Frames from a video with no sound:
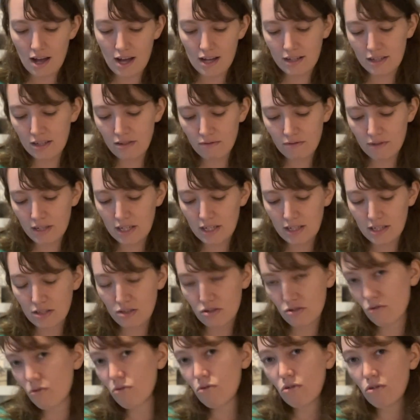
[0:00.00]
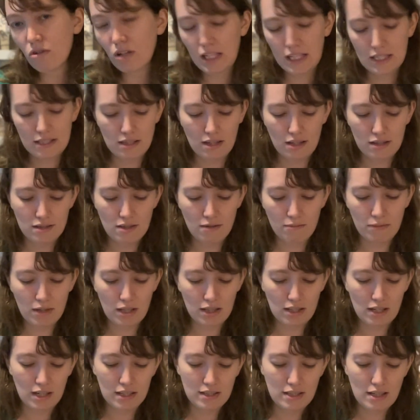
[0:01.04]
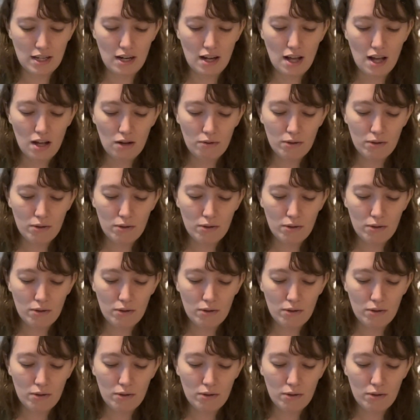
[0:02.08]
I didn't read it in school. It's not something that I did.